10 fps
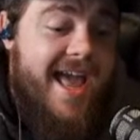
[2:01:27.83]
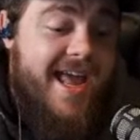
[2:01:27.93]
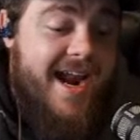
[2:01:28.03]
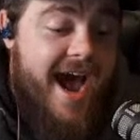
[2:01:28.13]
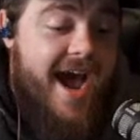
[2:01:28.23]

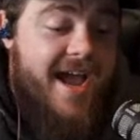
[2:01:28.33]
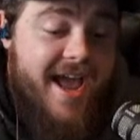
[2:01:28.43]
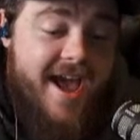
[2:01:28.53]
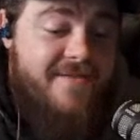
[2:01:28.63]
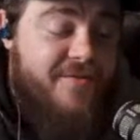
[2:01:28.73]
And I
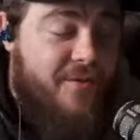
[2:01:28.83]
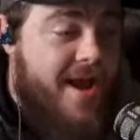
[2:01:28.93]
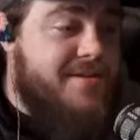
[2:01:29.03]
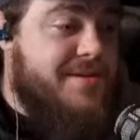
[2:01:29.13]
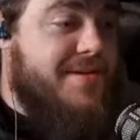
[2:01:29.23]
have
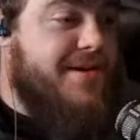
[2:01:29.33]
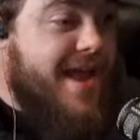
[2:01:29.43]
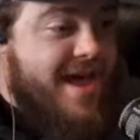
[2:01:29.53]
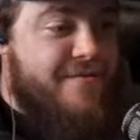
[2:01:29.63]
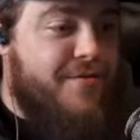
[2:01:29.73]
gripes about
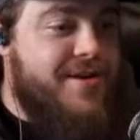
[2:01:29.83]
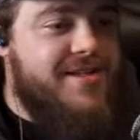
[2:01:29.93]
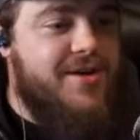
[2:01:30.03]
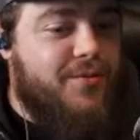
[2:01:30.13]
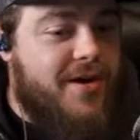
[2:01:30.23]
every
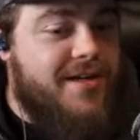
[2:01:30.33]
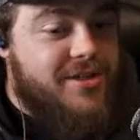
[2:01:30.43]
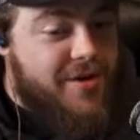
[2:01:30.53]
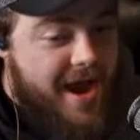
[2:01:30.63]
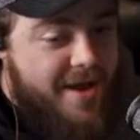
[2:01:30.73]
single one.
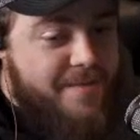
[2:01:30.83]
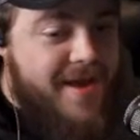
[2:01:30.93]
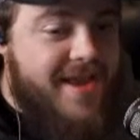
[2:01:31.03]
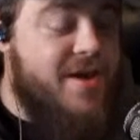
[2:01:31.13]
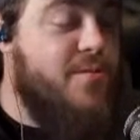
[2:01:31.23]
So I'm
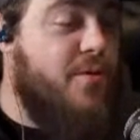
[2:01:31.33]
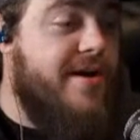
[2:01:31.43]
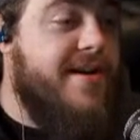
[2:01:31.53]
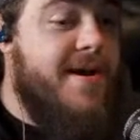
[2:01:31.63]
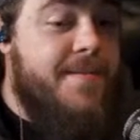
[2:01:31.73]
making
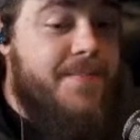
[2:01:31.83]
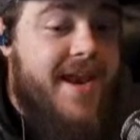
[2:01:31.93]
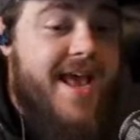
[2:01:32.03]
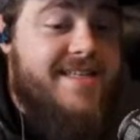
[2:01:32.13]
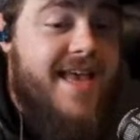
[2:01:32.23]
one
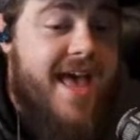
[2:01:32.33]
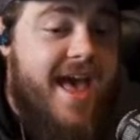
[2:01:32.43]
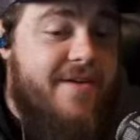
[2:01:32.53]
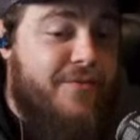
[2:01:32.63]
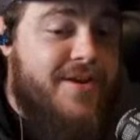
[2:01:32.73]
that has
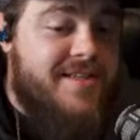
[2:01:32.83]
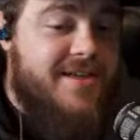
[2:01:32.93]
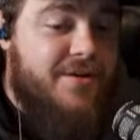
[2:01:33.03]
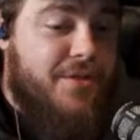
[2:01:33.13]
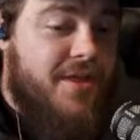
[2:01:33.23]
every
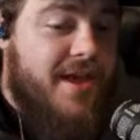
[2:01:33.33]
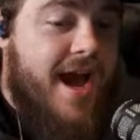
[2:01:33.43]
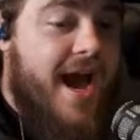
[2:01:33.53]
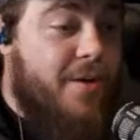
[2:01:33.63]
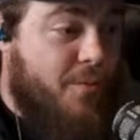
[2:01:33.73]
single thing
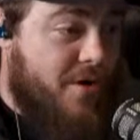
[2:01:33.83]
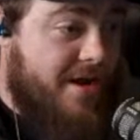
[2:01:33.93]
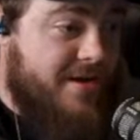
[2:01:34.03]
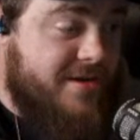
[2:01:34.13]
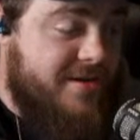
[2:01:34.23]
I want.